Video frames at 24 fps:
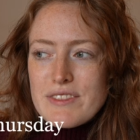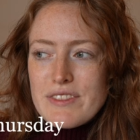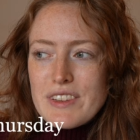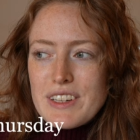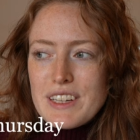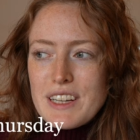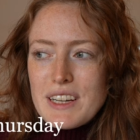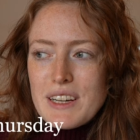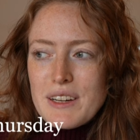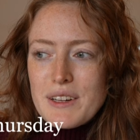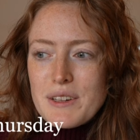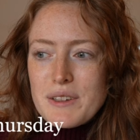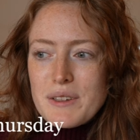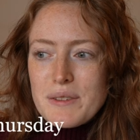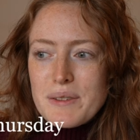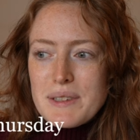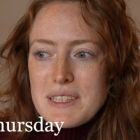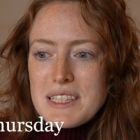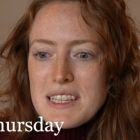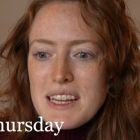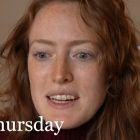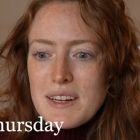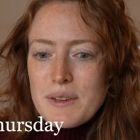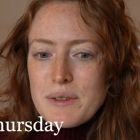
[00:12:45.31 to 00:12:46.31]
video
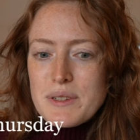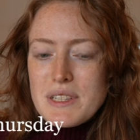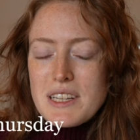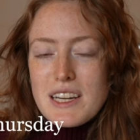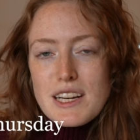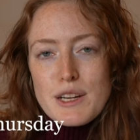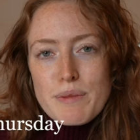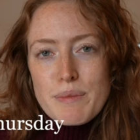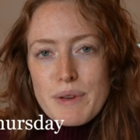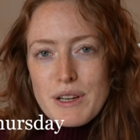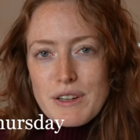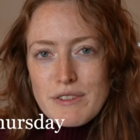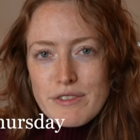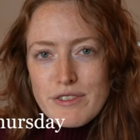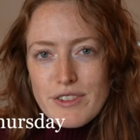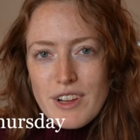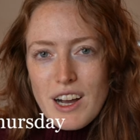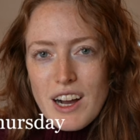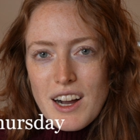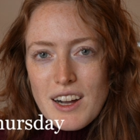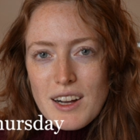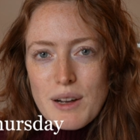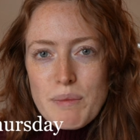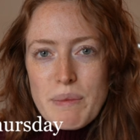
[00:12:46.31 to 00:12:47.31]
was that it was going to be a
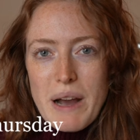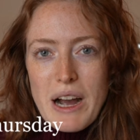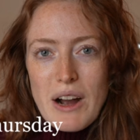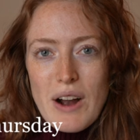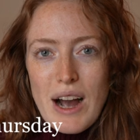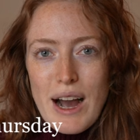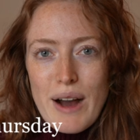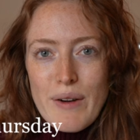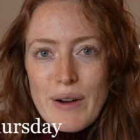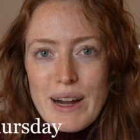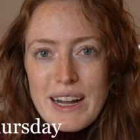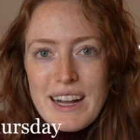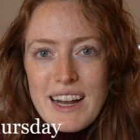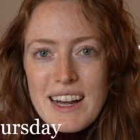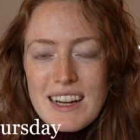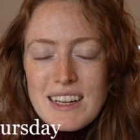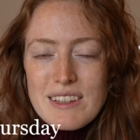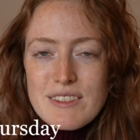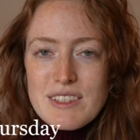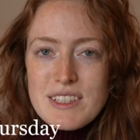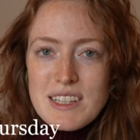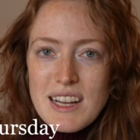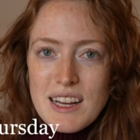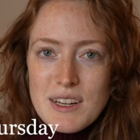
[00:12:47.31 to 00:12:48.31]
vlog about how I kind
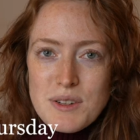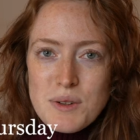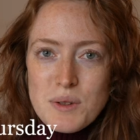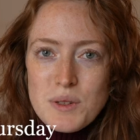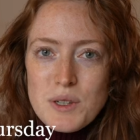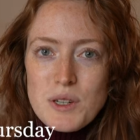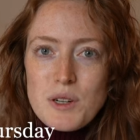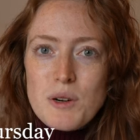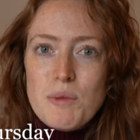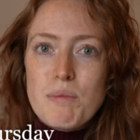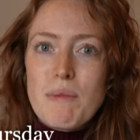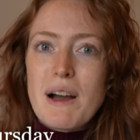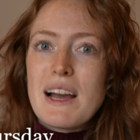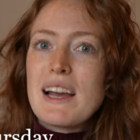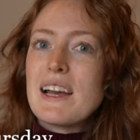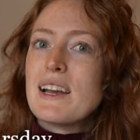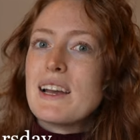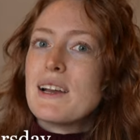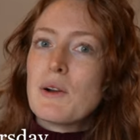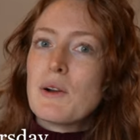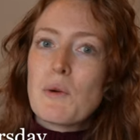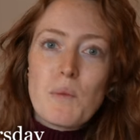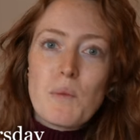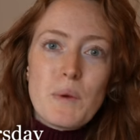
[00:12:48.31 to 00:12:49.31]
of schedule
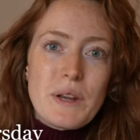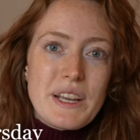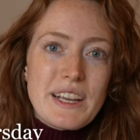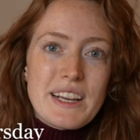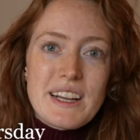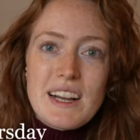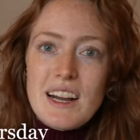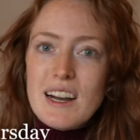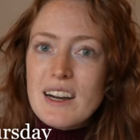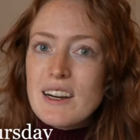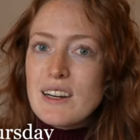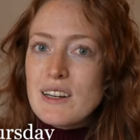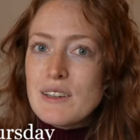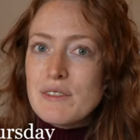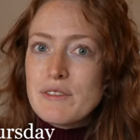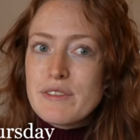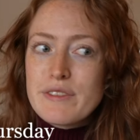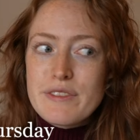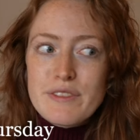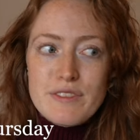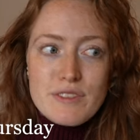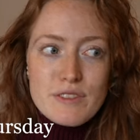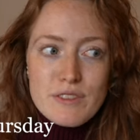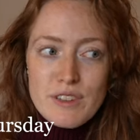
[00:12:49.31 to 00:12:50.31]
my week
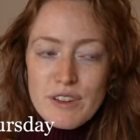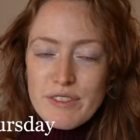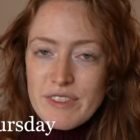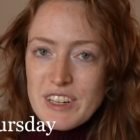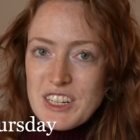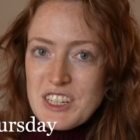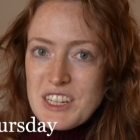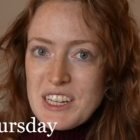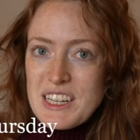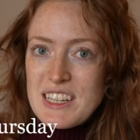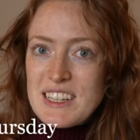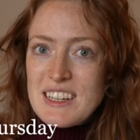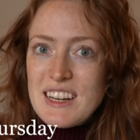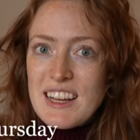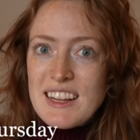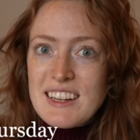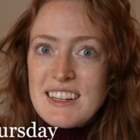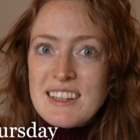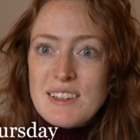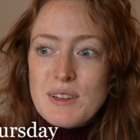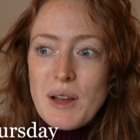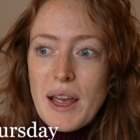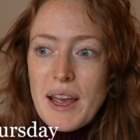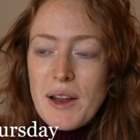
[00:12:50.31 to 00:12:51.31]
of revision
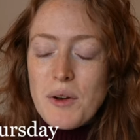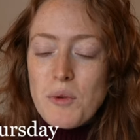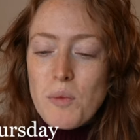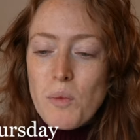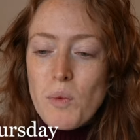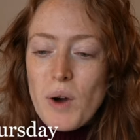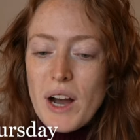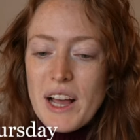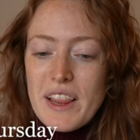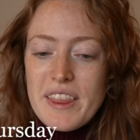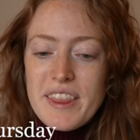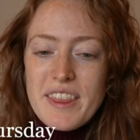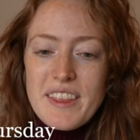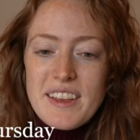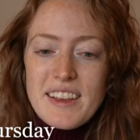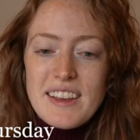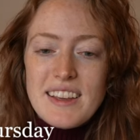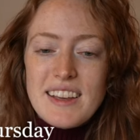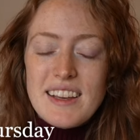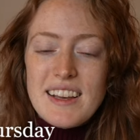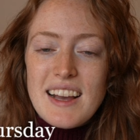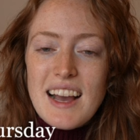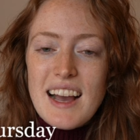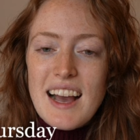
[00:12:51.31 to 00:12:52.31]
and, and what
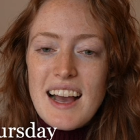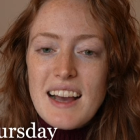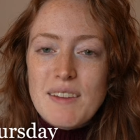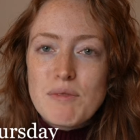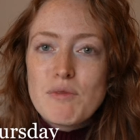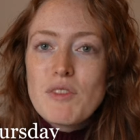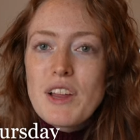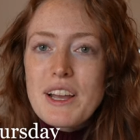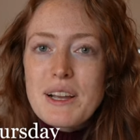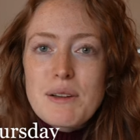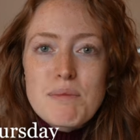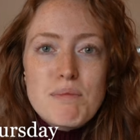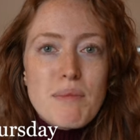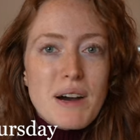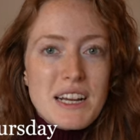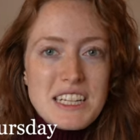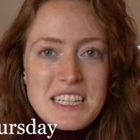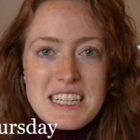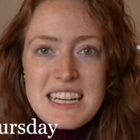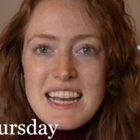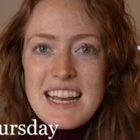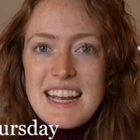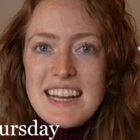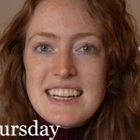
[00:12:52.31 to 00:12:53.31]
the like
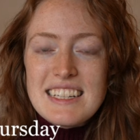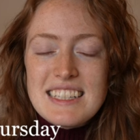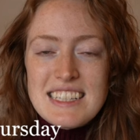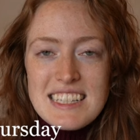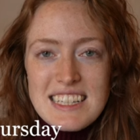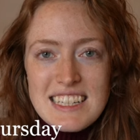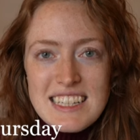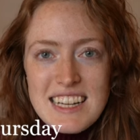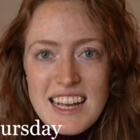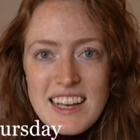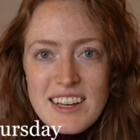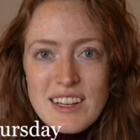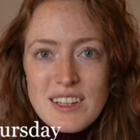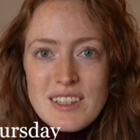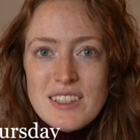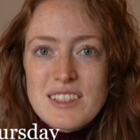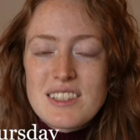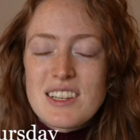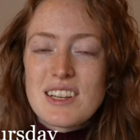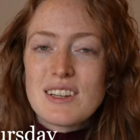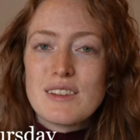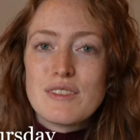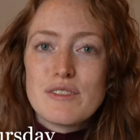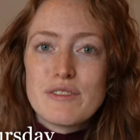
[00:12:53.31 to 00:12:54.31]
mundane details
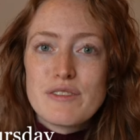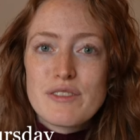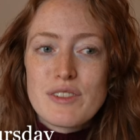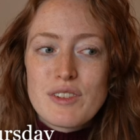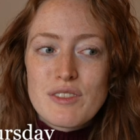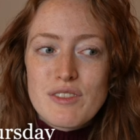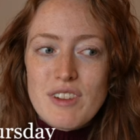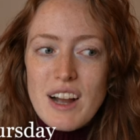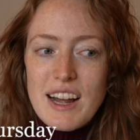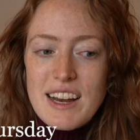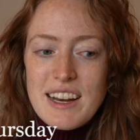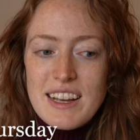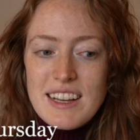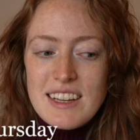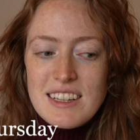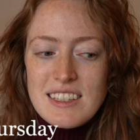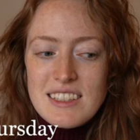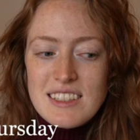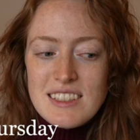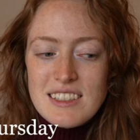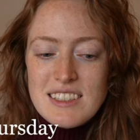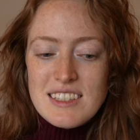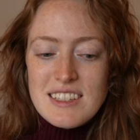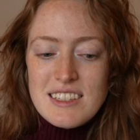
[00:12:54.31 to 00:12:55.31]
of writing
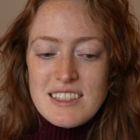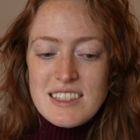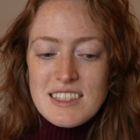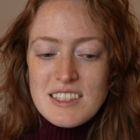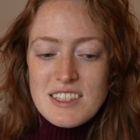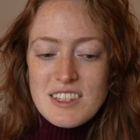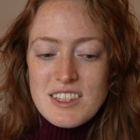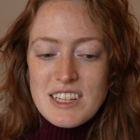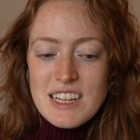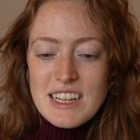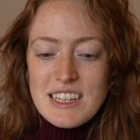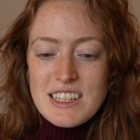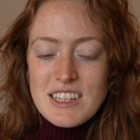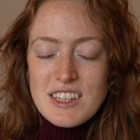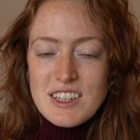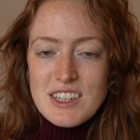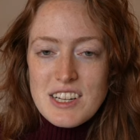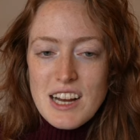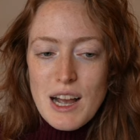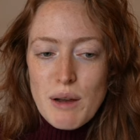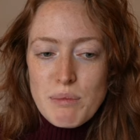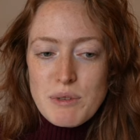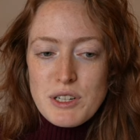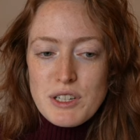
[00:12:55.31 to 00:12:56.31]
a dissertation
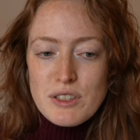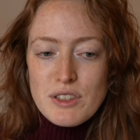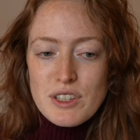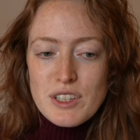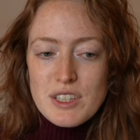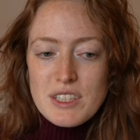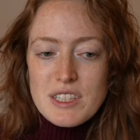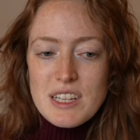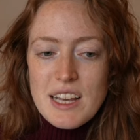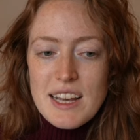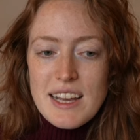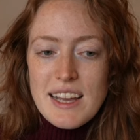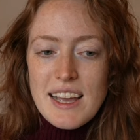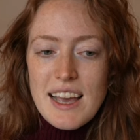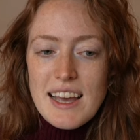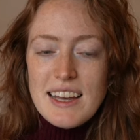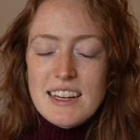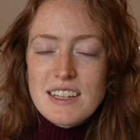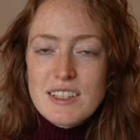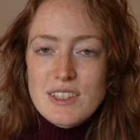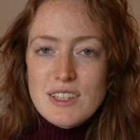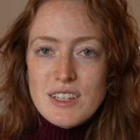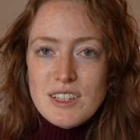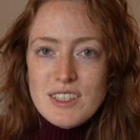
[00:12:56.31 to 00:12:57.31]
chapter looks like.
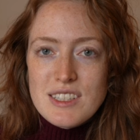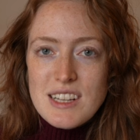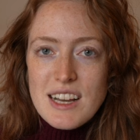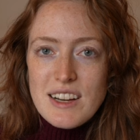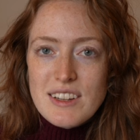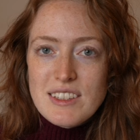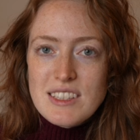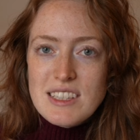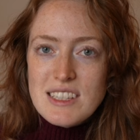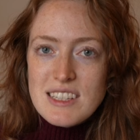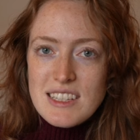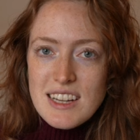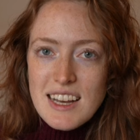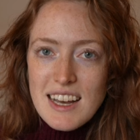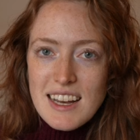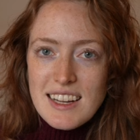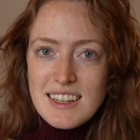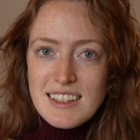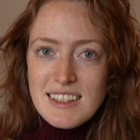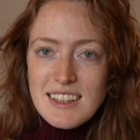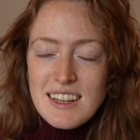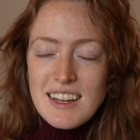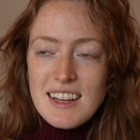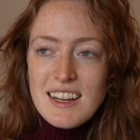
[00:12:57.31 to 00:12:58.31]
And it turns out
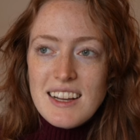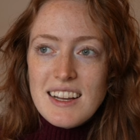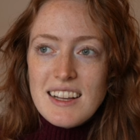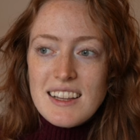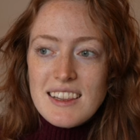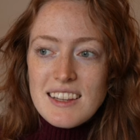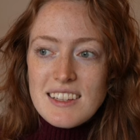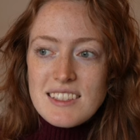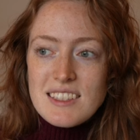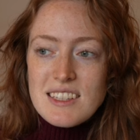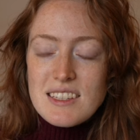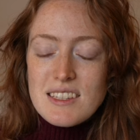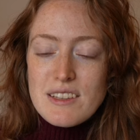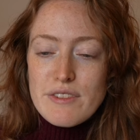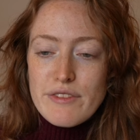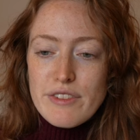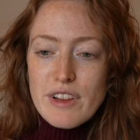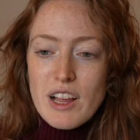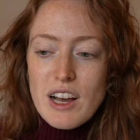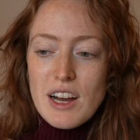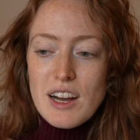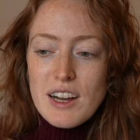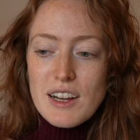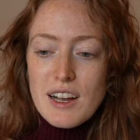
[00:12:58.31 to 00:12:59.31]
instead, this is a
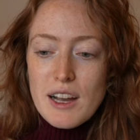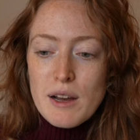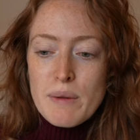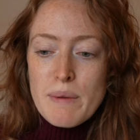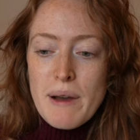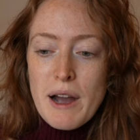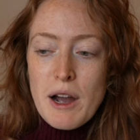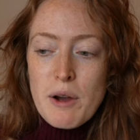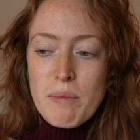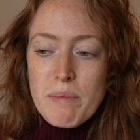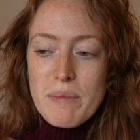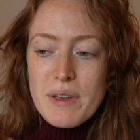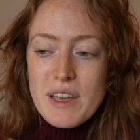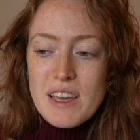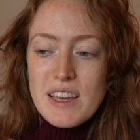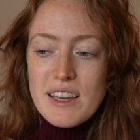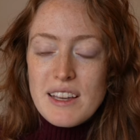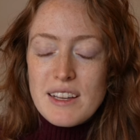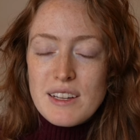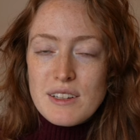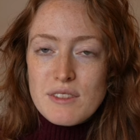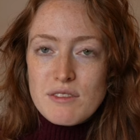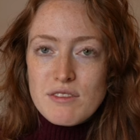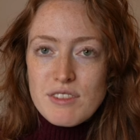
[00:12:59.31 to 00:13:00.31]
vlog about
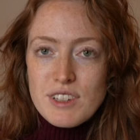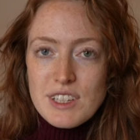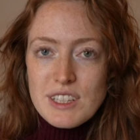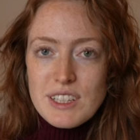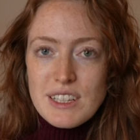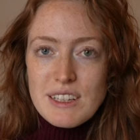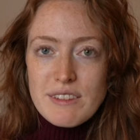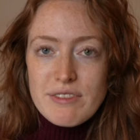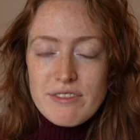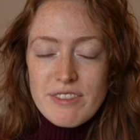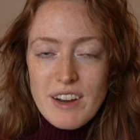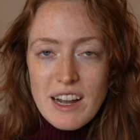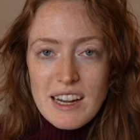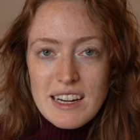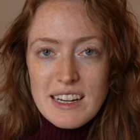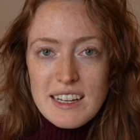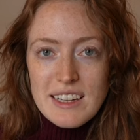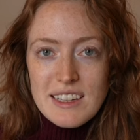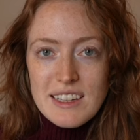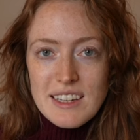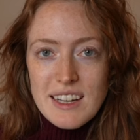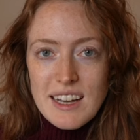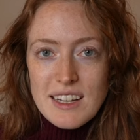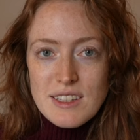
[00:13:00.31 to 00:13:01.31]
me really
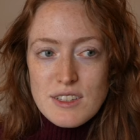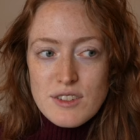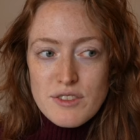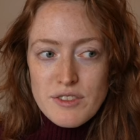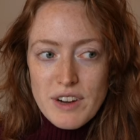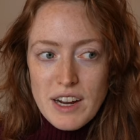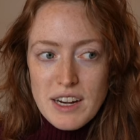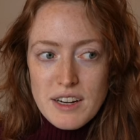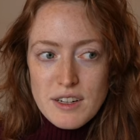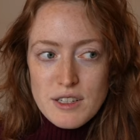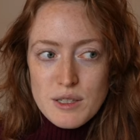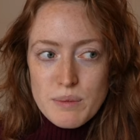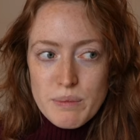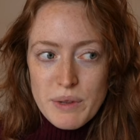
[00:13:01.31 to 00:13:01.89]
fighting against writer's